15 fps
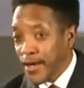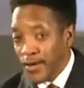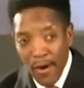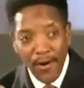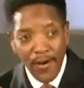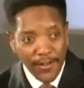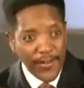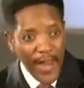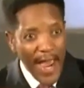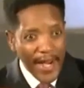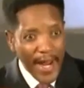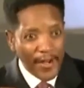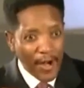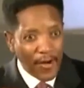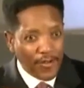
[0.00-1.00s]
You
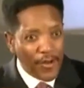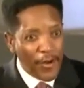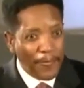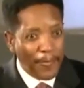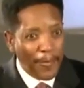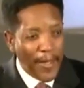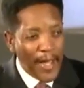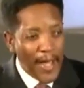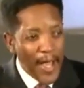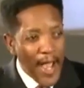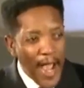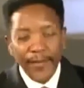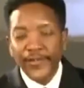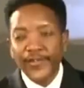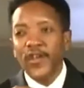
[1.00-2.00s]
understand that, don't you?
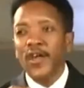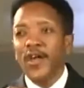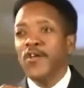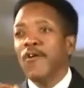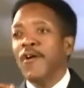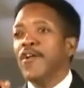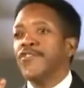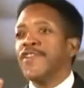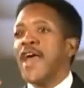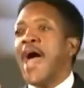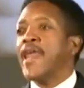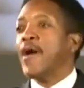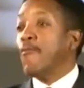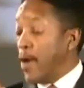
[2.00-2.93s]
And so you understand